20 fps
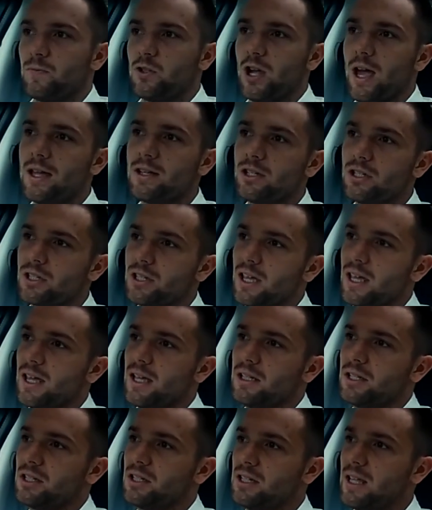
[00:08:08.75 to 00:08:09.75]
changes
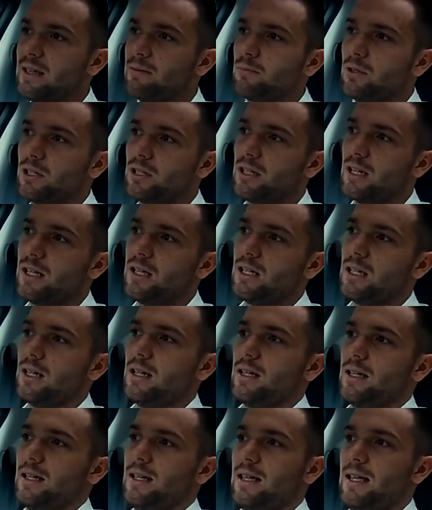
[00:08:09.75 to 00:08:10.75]
gears seamlessly.
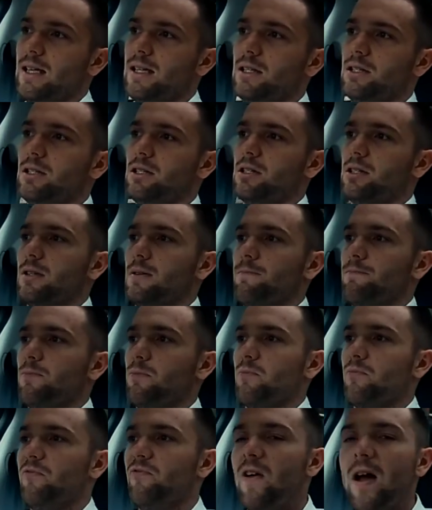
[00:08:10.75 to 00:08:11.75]
It's
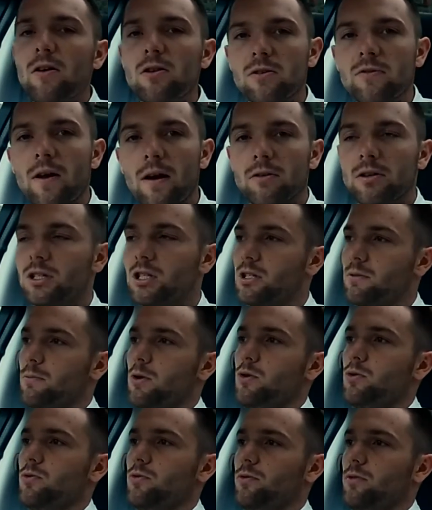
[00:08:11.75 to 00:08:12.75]
very, very
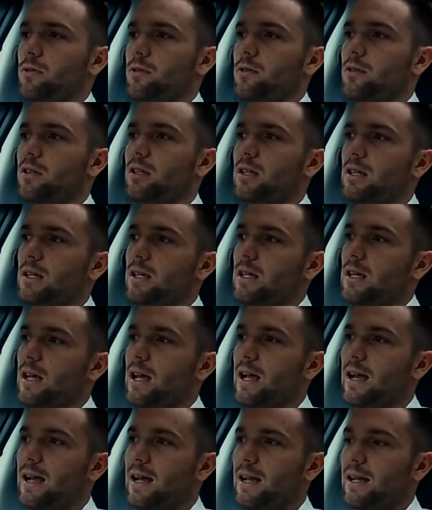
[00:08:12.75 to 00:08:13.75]
smooth.
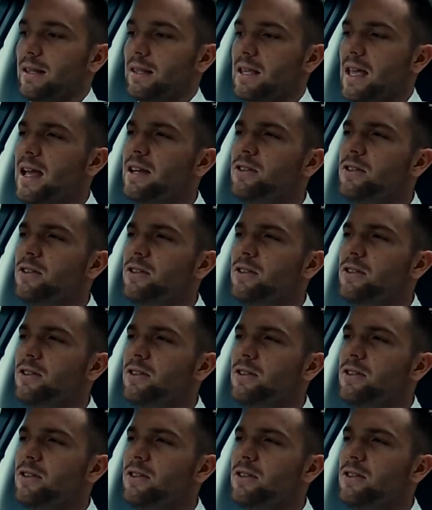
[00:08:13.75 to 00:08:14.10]
The